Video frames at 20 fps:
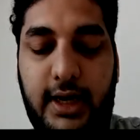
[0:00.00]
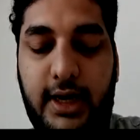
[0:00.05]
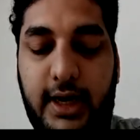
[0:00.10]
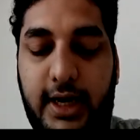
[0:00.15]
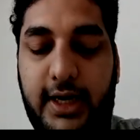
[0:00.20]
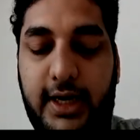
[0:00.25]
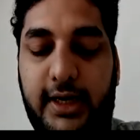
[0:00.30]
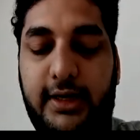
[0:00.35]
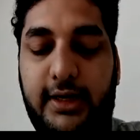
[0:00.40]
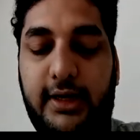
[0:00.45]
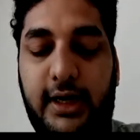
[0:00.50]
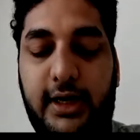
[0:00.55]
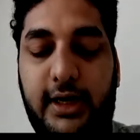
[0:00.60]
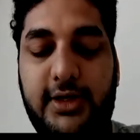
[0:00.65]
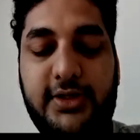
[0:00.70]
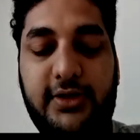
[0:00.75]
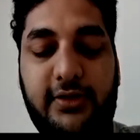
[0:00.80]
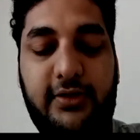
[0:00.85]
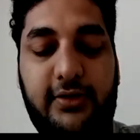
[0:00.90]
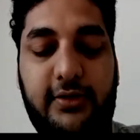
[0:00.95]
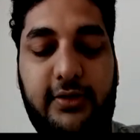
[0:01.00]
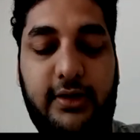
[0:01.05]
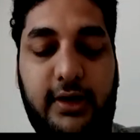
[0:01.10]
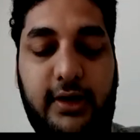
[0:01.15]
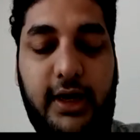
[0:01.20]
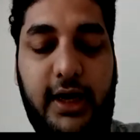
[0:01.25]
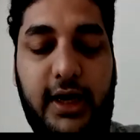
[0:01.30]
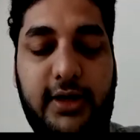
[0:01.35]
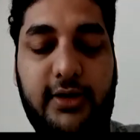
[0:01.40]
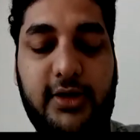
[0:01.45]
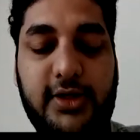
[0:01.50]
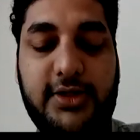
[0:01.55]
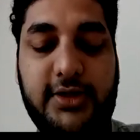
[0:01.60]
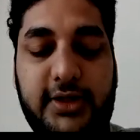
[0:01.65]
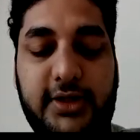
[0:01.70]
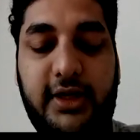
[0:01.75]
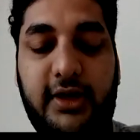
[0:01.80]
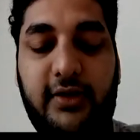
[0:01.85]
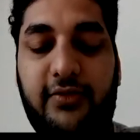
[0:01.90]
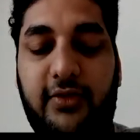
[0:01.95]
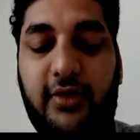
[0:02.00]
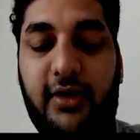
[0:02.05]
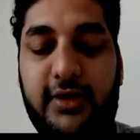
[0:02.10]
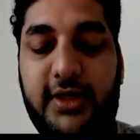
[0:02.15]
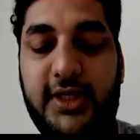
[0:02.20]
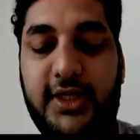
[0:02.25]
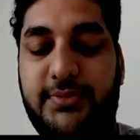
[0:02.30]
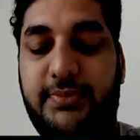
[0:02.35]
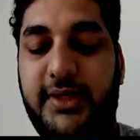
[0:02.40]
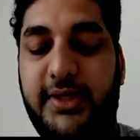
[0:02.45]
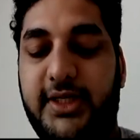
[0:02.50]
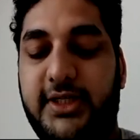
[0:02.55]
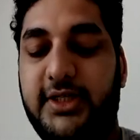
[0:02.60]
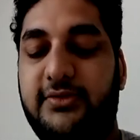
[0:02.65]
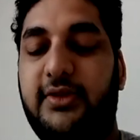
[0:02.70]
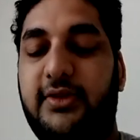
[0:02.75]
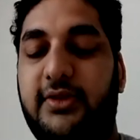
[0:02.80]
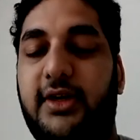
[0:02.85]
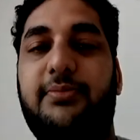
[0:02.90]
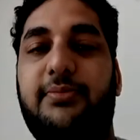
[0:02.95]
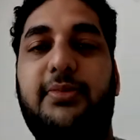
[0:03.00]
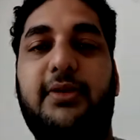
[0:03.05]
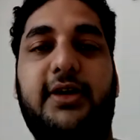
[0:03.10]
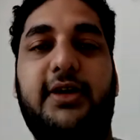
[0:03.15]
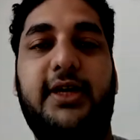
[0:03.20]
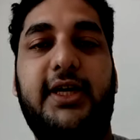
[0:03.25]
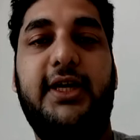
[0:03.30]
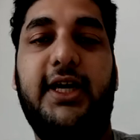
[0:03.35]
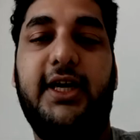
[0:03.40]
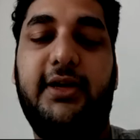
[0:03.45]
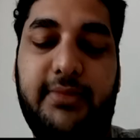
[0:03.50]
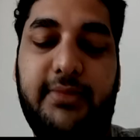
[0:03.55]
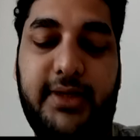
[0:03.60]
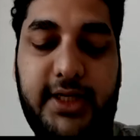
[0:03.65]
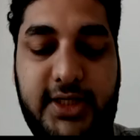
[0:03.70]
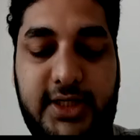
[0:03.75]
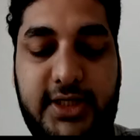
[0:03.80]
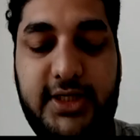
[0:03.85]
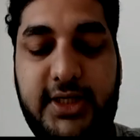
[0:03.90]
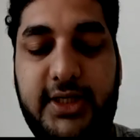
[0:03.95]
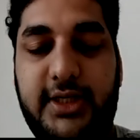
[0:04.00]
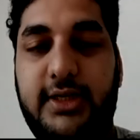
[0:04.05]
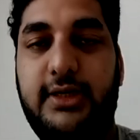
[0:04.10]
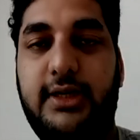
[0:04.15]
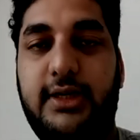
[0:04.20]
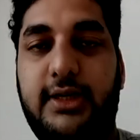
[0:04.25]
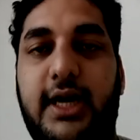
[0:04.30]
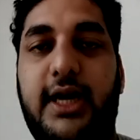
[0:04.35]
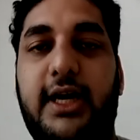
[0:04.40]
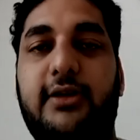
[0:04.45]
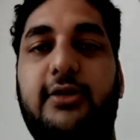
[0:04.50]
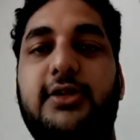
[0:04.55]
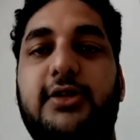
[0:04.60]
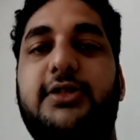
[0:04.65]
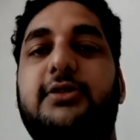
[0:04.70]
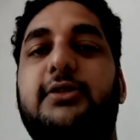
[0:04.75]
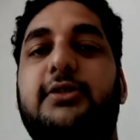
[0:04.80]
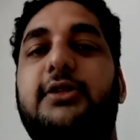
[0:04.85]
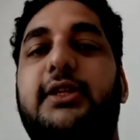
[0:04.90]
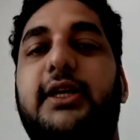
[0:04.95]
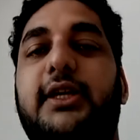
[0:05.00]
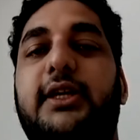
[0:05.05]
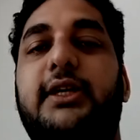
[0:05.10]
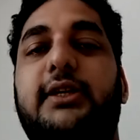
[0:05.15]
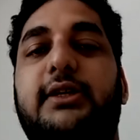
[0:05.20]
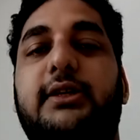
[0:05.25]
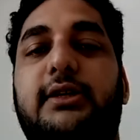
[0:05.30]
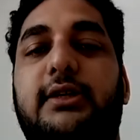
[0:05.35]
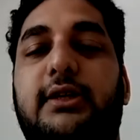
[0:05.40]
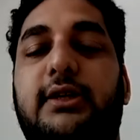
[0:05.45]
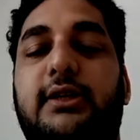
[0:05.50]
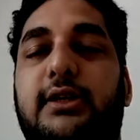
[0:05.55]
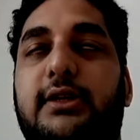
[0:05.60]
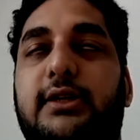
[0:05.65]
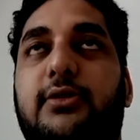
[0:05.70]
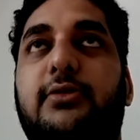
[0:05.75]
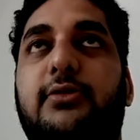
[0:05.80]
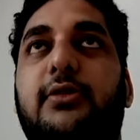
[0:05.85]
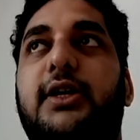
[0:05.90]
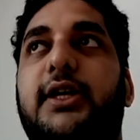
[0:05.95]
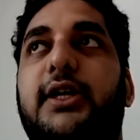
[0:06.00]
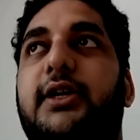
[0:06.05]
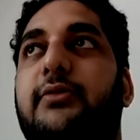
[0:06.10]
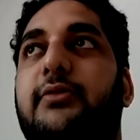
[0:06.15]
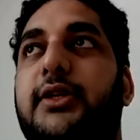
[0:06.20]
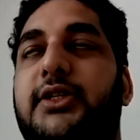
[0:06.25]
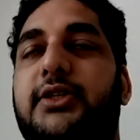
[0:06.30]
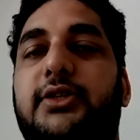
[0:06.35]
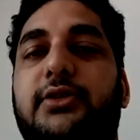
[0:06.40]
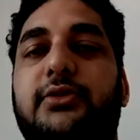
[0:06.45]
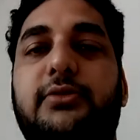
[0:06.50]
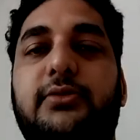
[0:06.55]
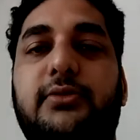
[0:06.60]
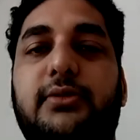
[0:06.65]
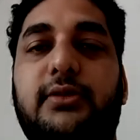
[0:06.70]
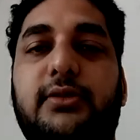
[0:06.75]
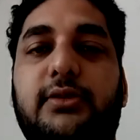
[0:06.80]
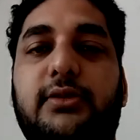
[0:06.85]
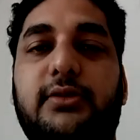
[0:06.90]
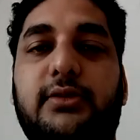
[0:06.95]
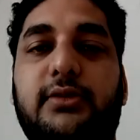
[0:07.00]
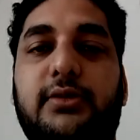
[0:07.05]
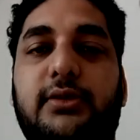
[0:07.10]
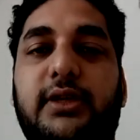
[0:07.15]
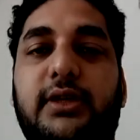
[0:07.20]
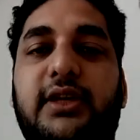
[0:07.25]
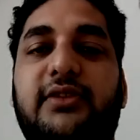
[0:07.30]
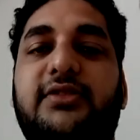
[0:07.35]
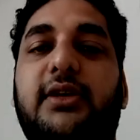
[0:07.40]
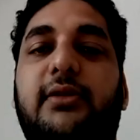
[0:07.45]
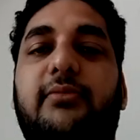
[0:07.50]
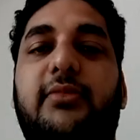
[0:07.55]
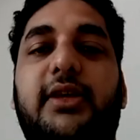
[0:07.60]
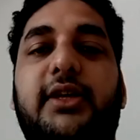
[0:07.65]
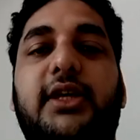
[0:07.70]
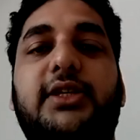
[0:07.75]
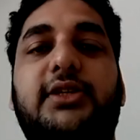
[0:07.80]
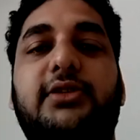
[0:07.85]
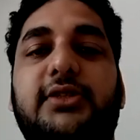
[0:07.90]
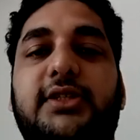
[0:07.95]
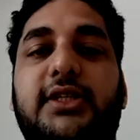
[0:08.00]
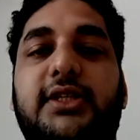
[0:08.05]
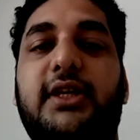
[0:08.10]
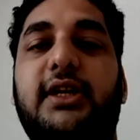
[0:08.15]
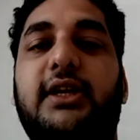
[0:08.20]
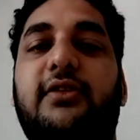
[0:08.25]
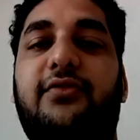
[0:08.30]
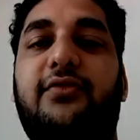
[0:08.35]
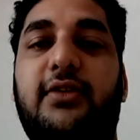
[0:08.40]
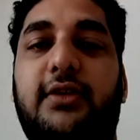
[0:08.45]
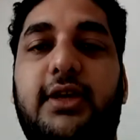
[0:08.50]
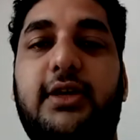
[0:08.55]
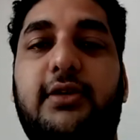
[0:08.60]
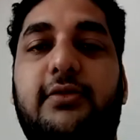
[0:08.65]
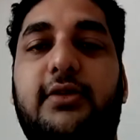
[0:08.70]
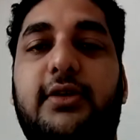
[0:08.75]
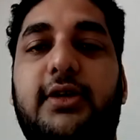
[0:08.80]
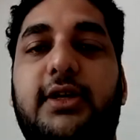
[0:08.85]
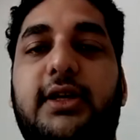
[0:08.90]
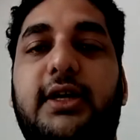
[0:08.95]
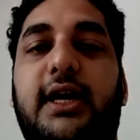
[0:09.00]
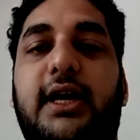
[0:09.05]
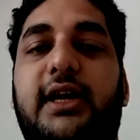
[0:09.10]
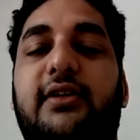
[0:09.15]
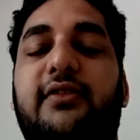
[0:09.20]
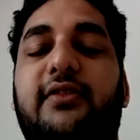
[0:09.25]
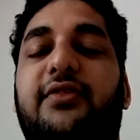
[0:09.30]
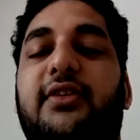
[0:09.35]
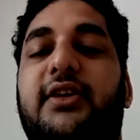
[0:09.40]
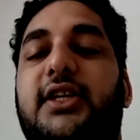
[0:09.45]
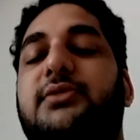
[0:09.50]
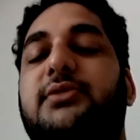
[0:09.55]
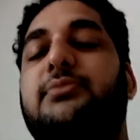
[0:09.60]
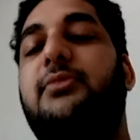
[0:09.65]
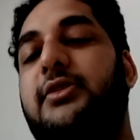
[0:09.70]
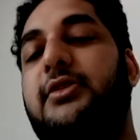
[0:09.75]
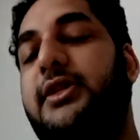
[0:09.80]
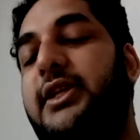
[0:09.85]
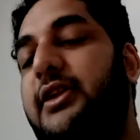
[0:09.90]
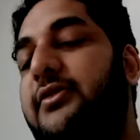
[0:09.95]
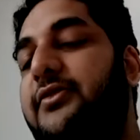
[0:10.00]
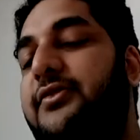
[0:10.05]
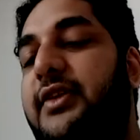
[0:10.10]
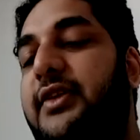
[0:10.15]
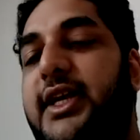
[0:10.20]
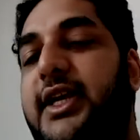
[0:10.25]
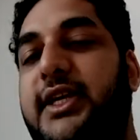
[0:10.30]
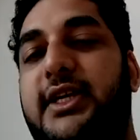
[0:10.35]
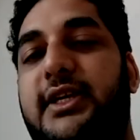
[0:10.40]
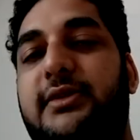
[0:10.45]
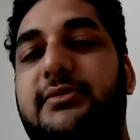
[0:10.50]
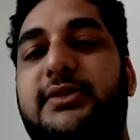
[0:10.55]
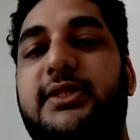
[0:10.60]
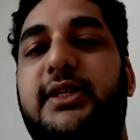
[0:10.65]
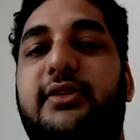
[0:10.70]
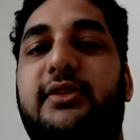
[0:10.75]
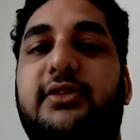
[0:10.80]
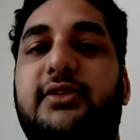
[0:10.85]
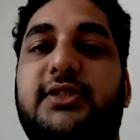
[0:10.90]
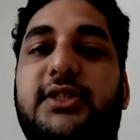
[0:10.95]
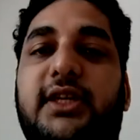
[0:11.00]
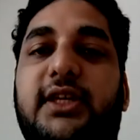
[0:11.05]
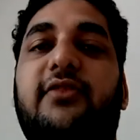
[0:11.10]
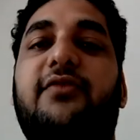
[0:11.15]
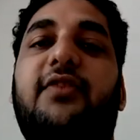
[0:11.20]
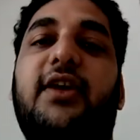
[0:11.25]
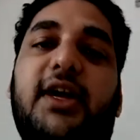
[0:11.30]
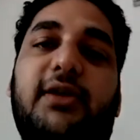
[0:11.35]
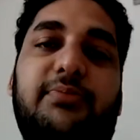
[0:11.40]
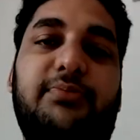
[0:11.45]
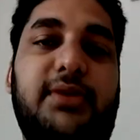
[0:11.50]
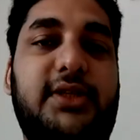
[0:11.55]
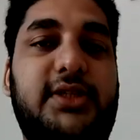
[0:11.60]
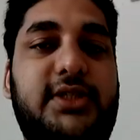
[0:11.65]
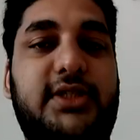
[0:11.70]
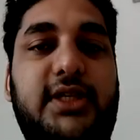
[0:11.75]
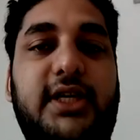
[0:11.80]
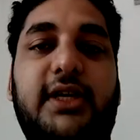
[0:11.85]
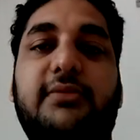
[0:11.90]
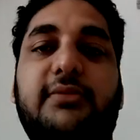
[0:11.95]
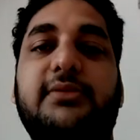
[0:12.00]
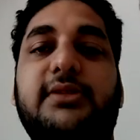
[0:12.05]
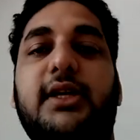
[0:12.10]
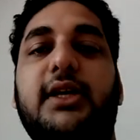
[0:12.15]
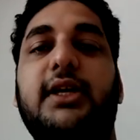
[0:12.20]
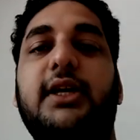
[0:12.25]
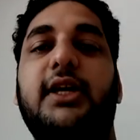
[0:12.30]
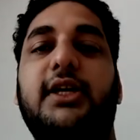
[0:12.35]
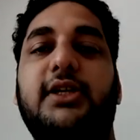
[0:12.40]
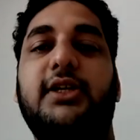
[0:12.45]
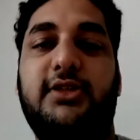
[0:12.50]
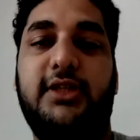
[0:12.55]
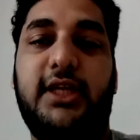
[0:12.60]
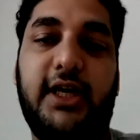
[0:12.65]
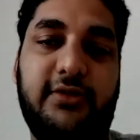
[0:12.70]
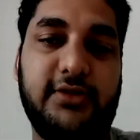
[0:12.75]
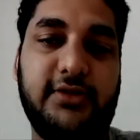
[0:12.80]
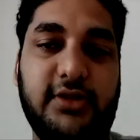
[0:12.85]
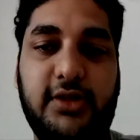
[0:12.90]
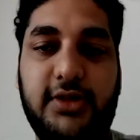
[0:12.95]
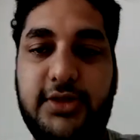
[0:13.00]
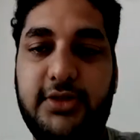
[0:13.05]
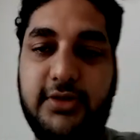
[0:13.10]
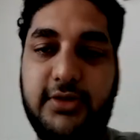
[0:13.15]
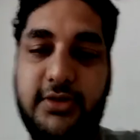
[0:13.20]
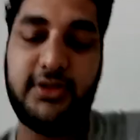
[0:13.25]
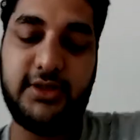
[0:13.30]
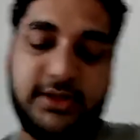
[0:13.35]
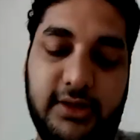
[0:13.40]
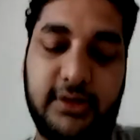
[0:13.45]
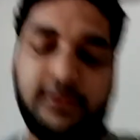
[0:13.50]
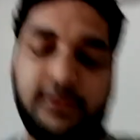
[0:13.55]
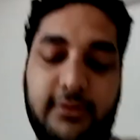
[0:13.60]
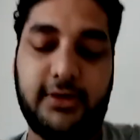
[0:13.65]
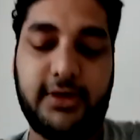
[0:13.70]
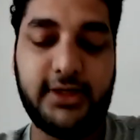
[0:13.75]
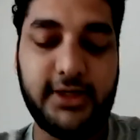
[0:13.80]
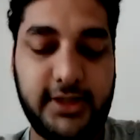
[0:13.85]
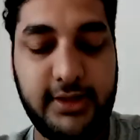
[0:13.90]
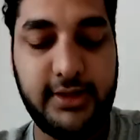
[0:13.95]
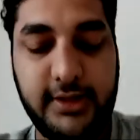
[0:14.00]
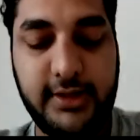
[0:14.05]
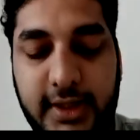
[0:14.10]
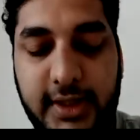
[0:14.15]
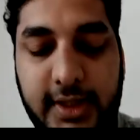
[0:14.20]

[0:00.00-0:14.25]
And also the flawless speakers were applauded and mentioned. And also the rule in which you, if someone is using a filler word and if it is more than 5 times, then you say 5+ times. So that was also noted.